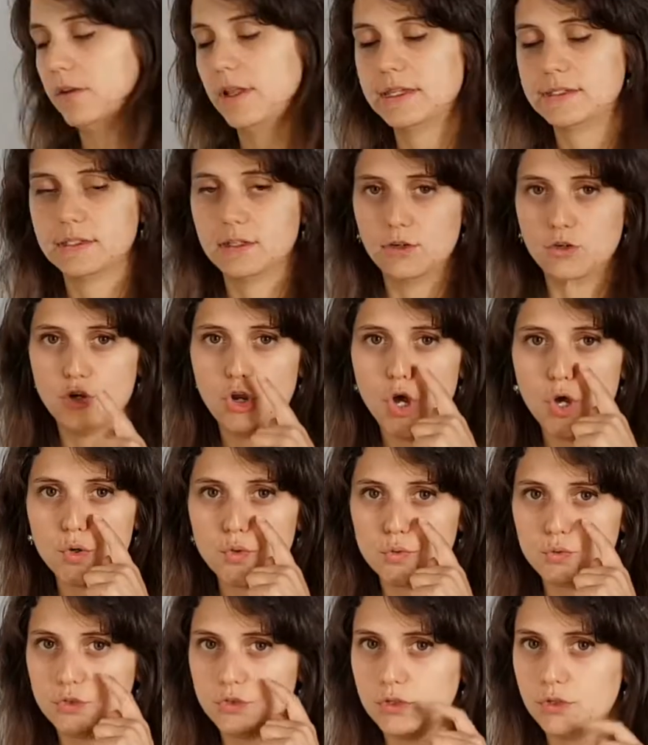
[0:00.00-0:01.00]
as in
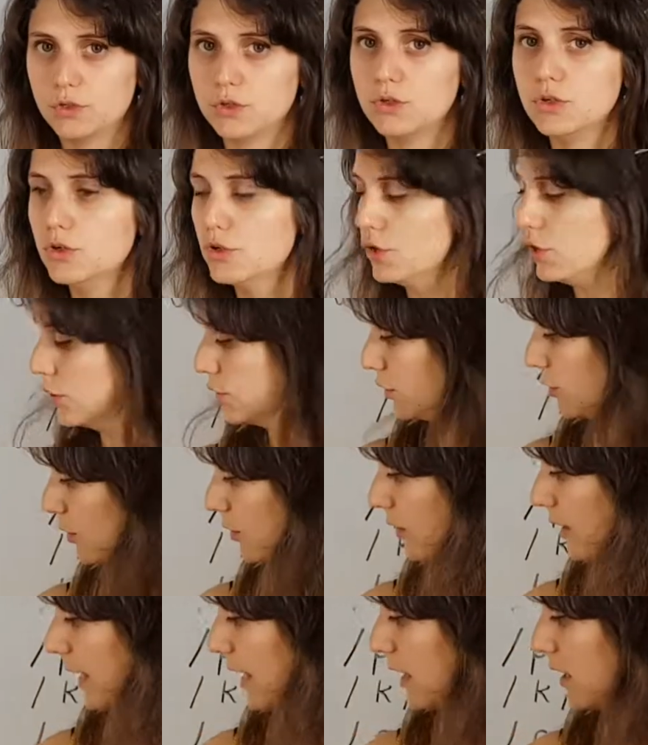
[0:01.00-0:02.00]
nose, mm.
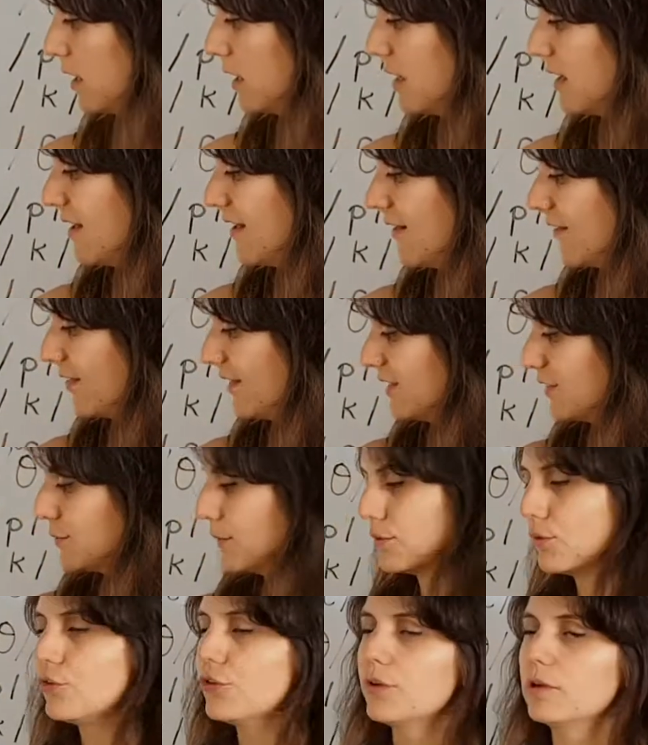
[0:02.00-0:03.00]
This
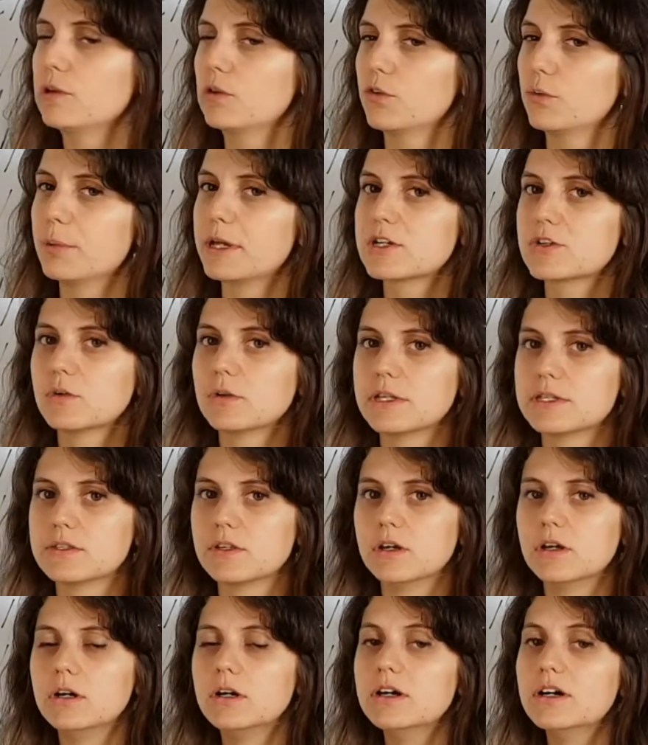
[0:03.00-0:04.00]
one also little special is
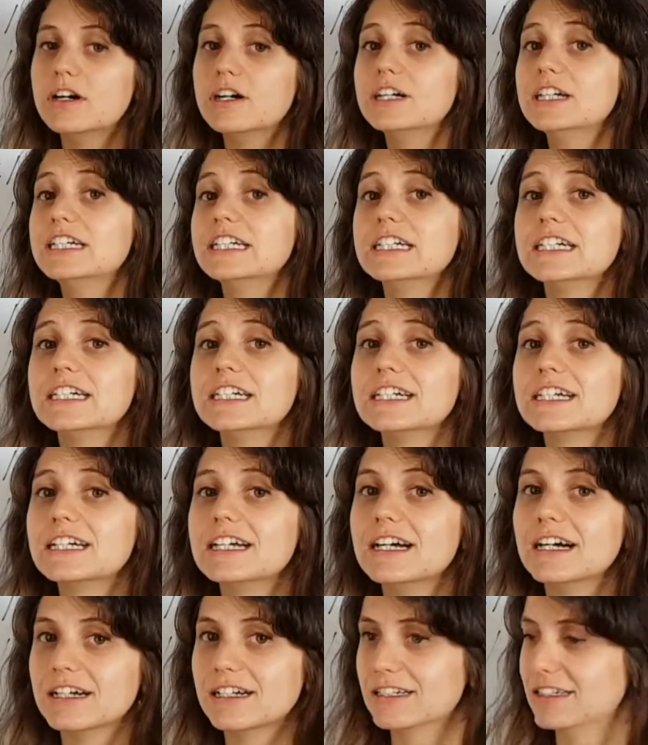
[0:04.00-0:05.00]
a
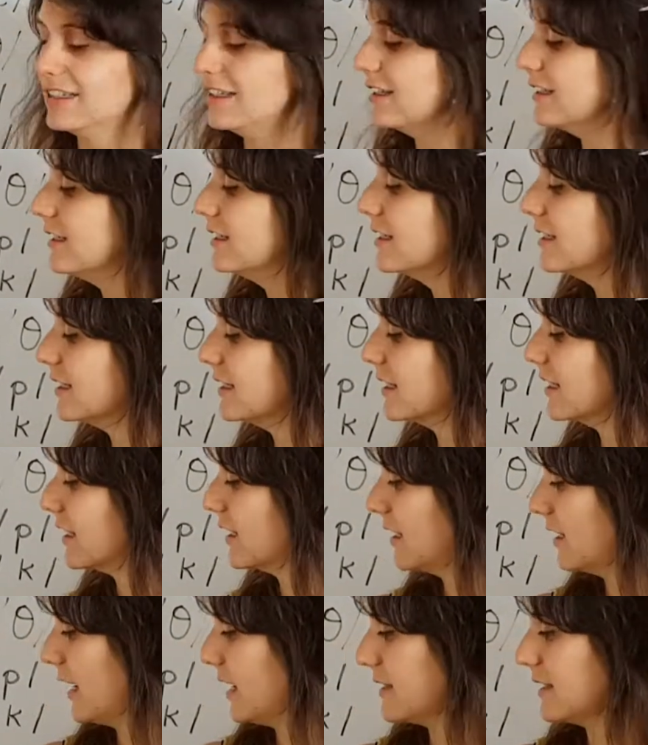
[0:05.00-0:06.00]
ng,
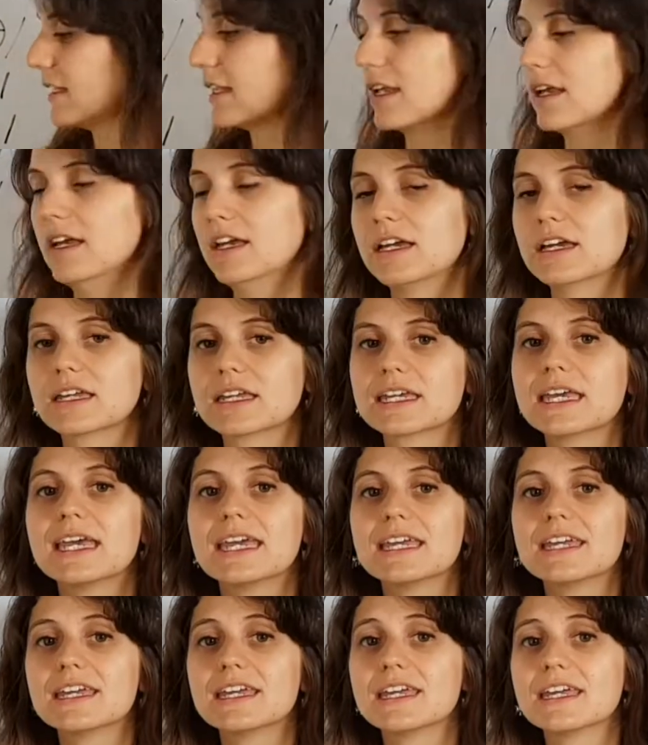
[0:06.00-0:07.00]
ng, as in
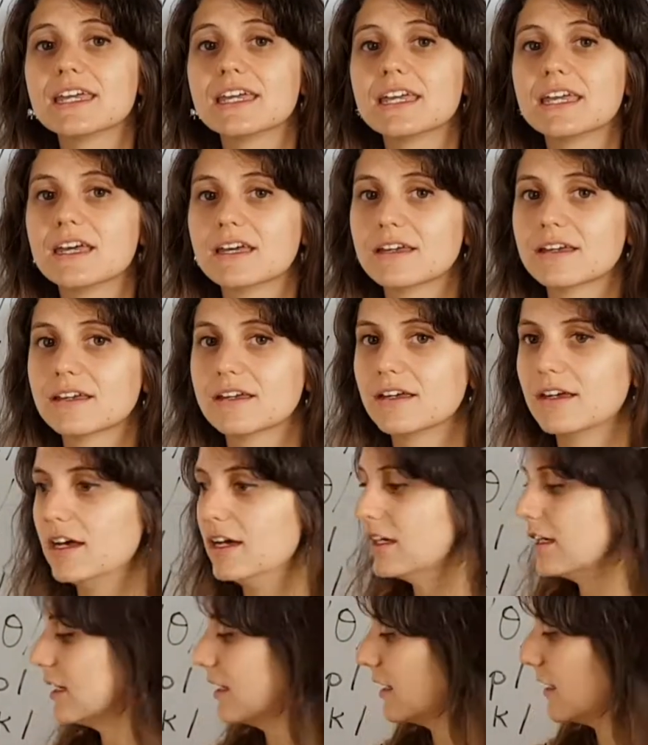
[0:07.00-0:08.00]
king,
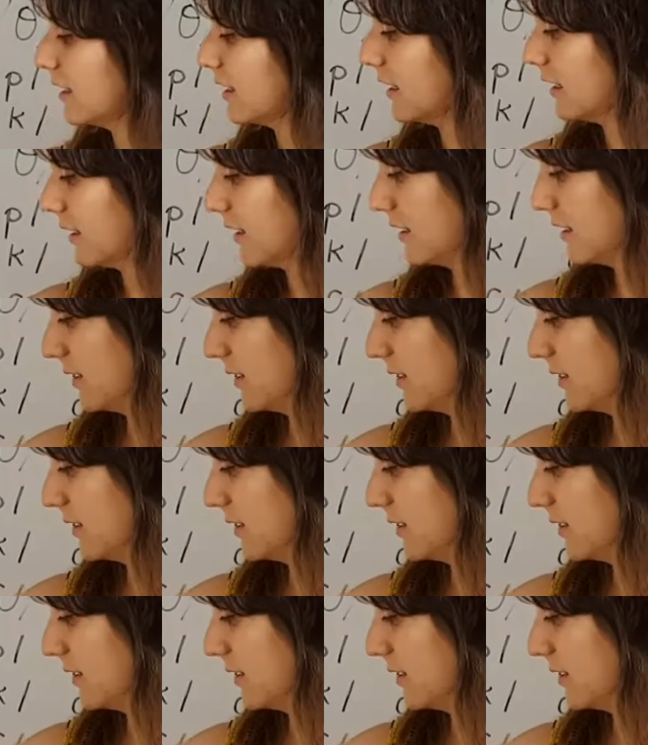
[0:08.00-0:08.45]
ng.